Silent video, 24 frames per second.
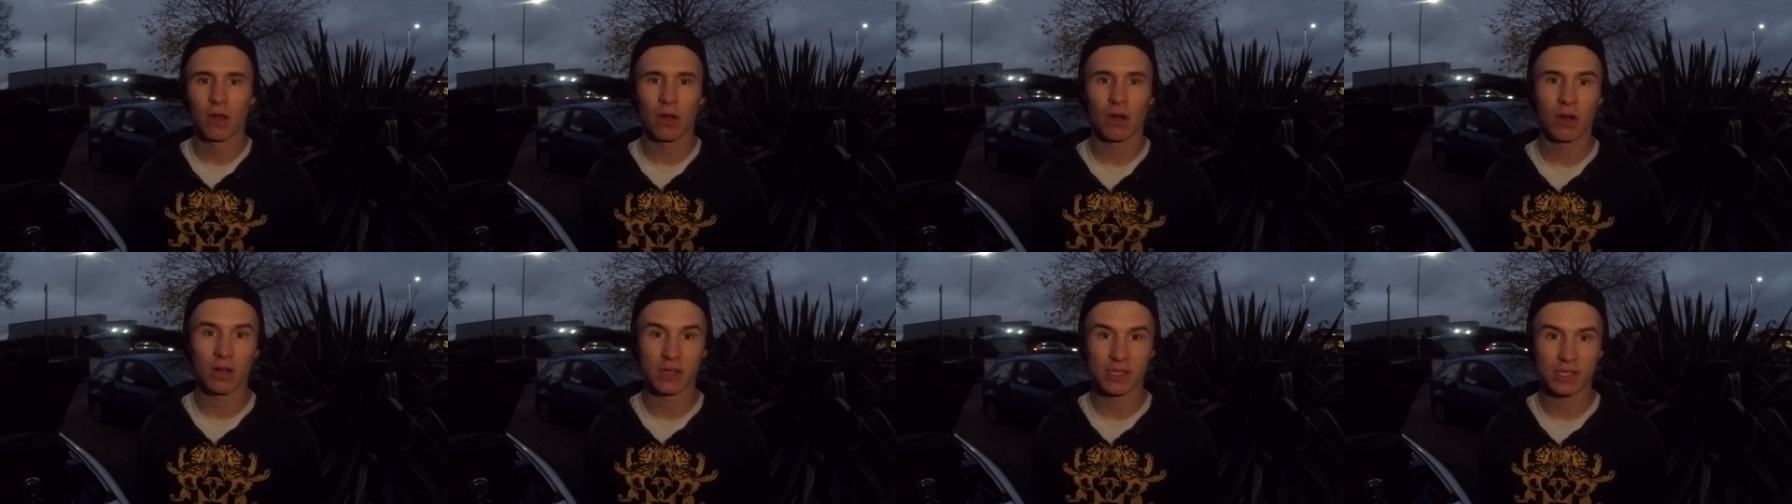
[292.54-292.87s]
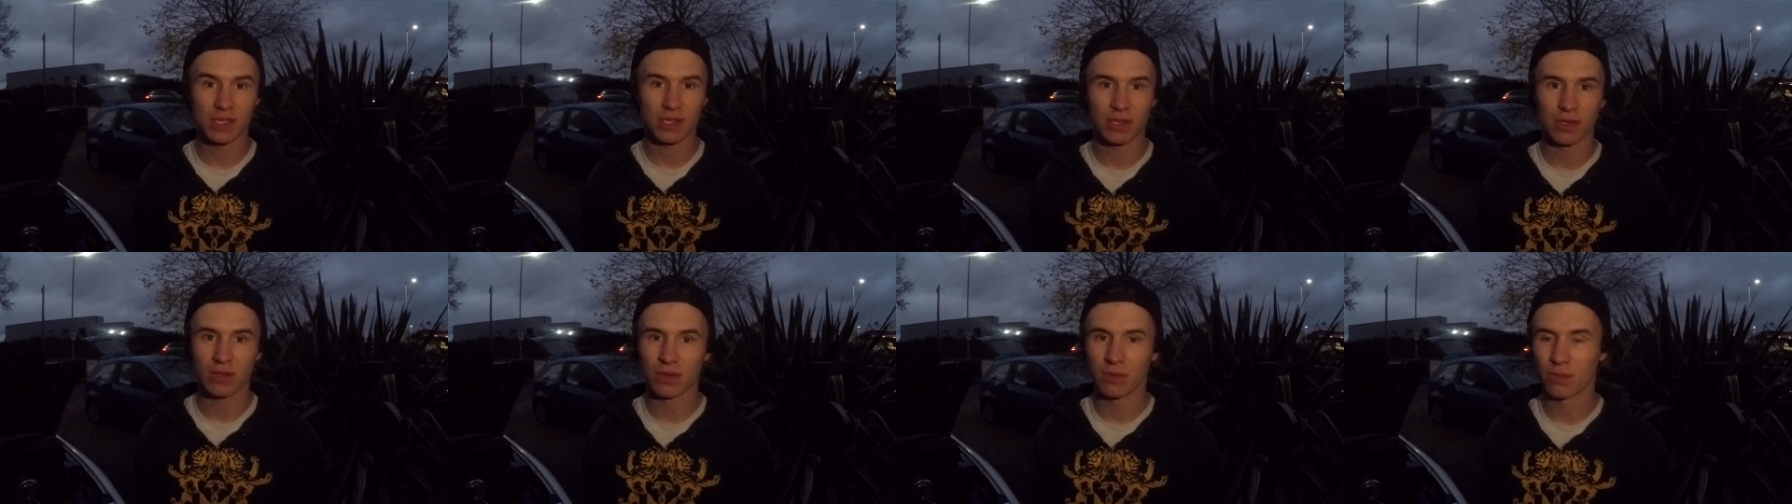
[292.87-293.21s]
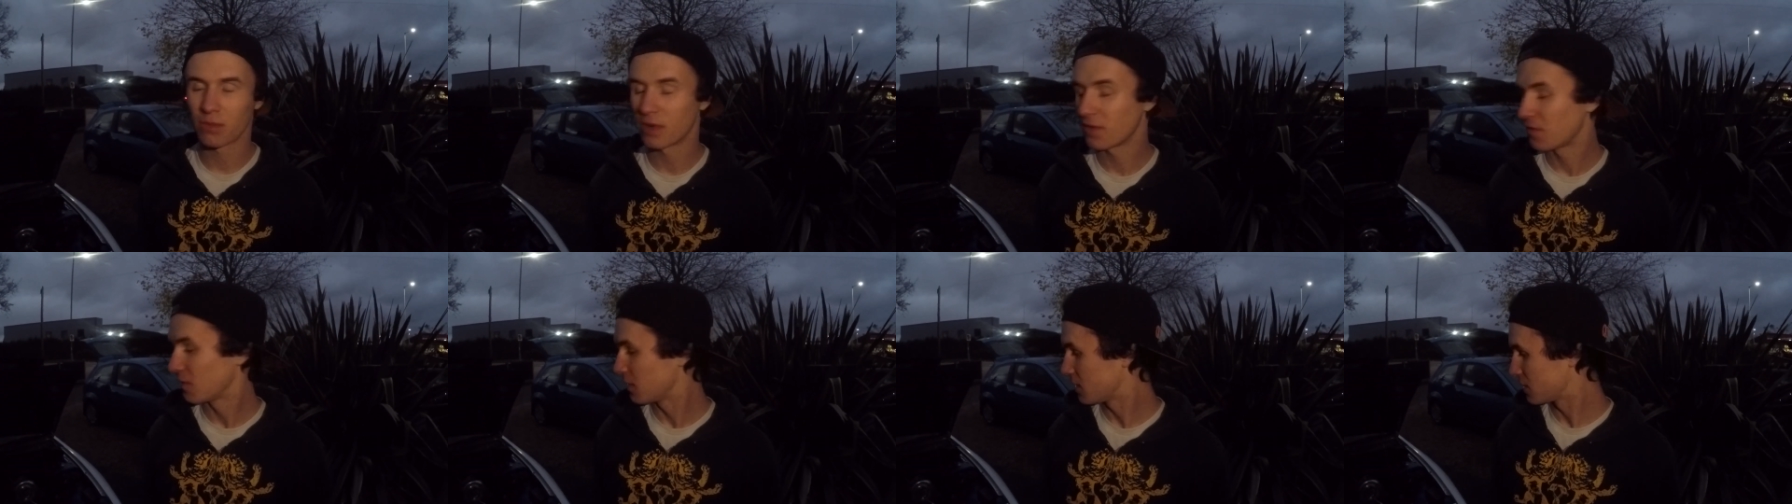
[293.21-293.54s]
Alright, so
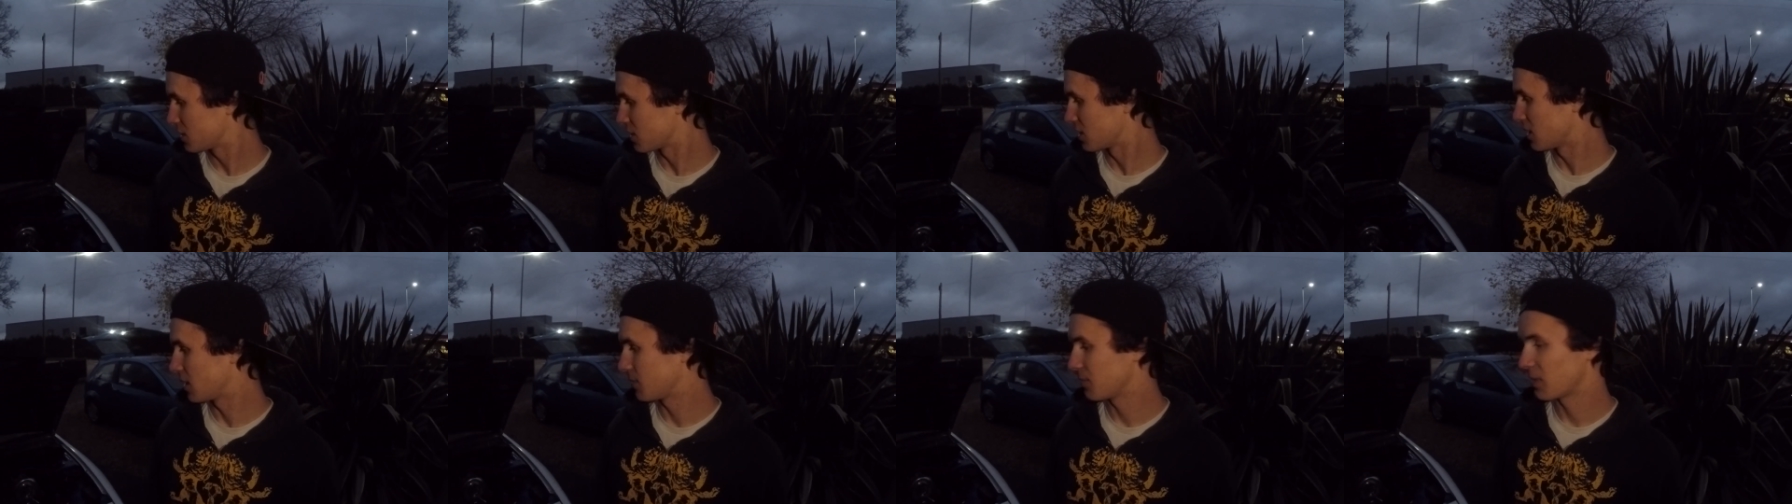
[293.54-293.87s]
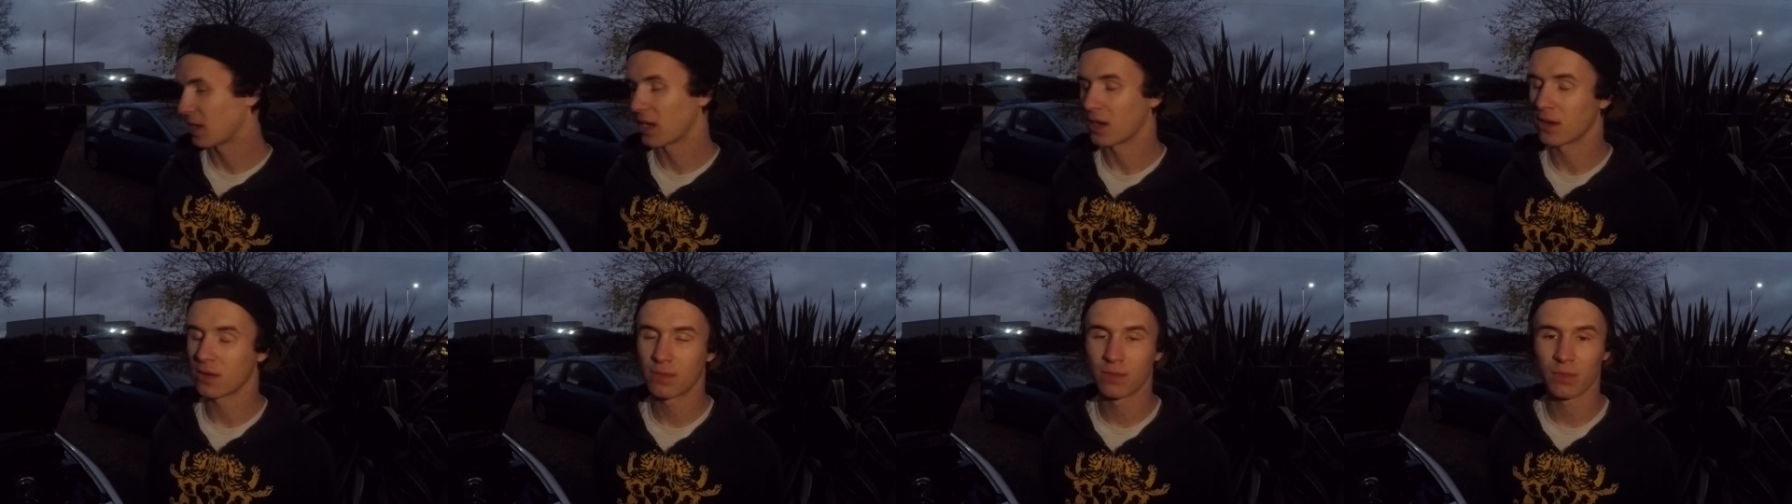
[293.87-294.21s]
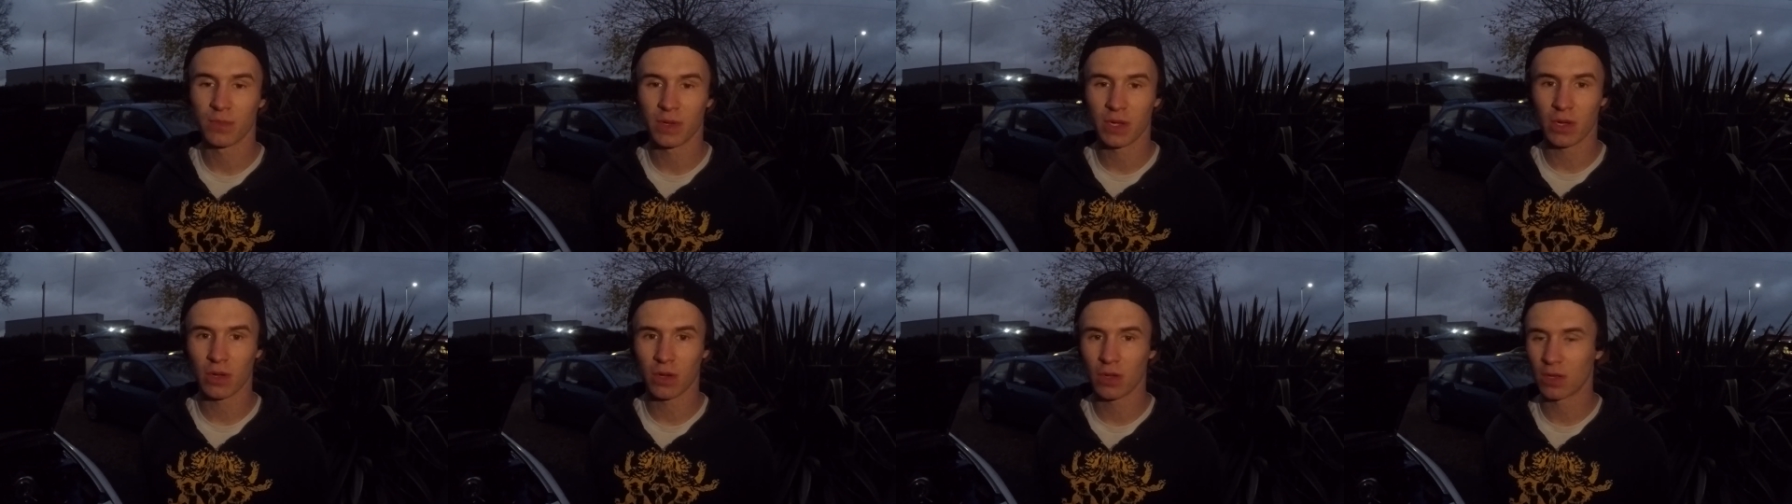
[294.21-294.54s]
we're finishing up now.
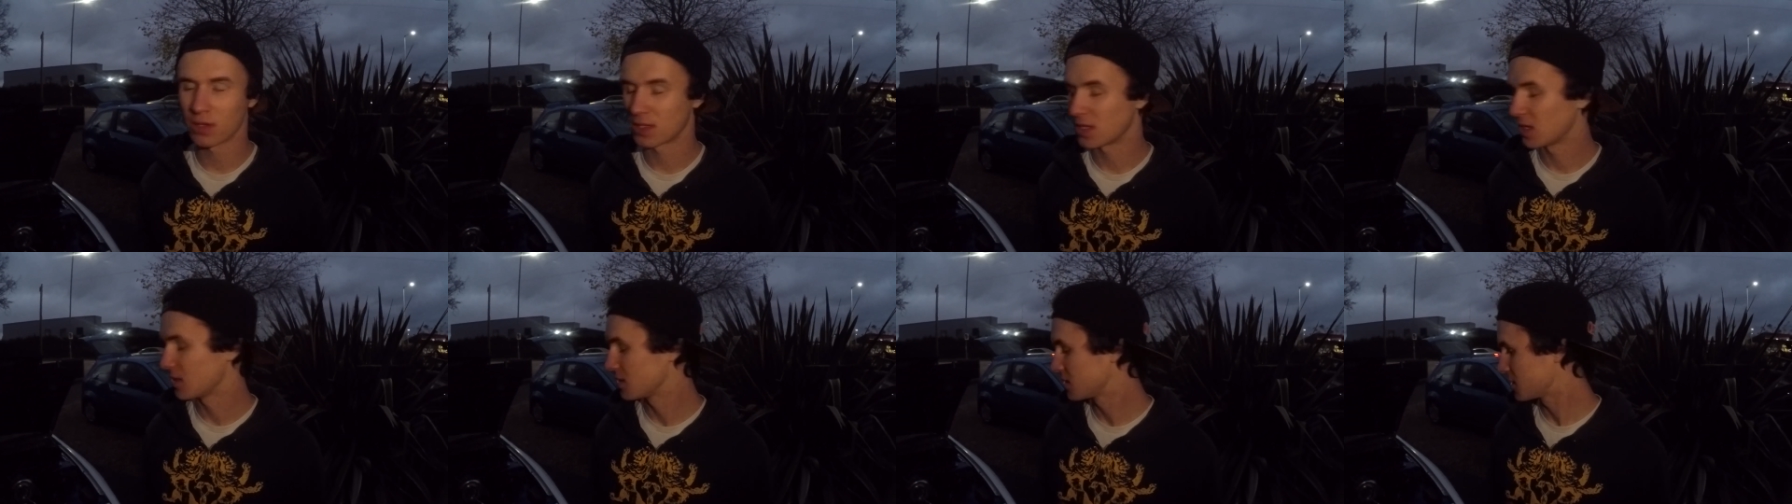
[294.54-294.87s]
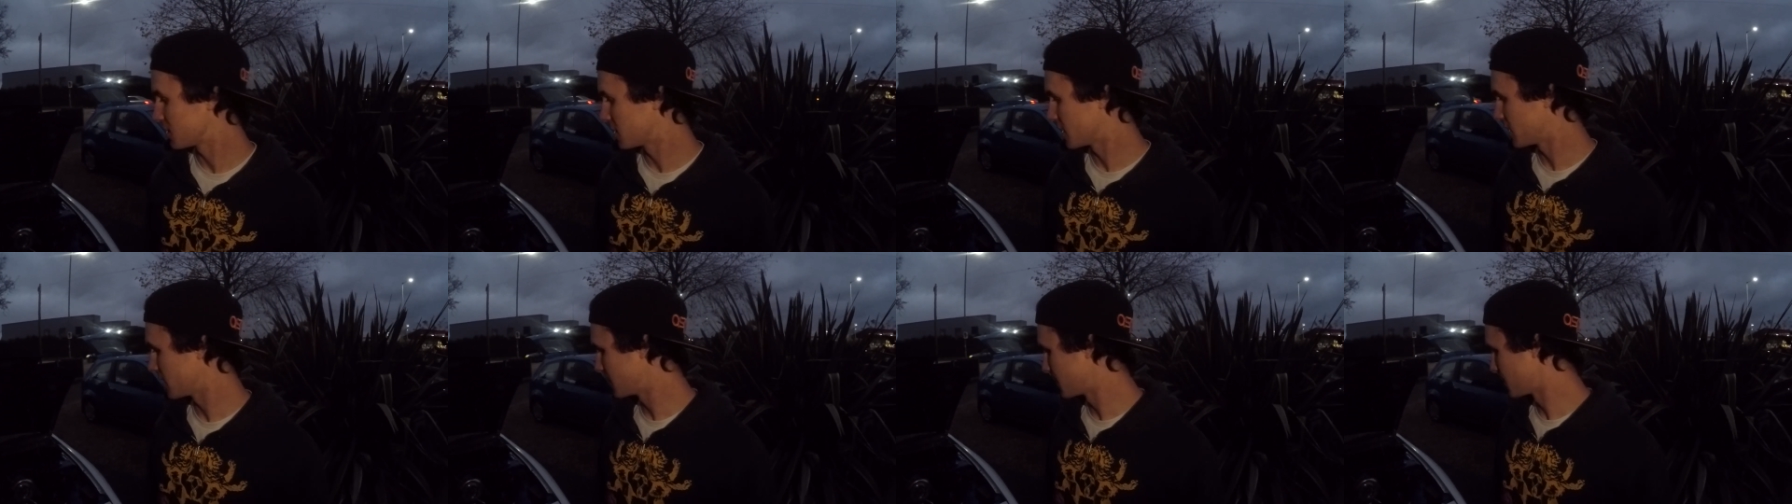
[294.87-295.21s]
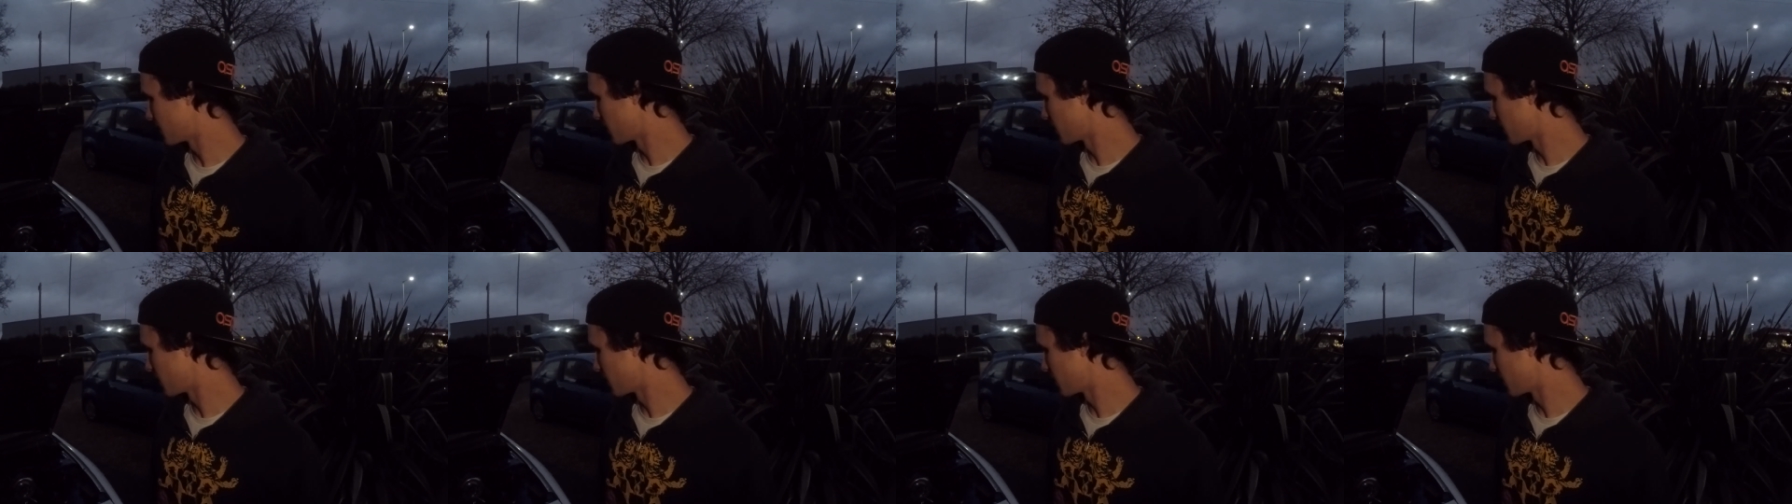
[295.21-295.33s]
We got a lot done today.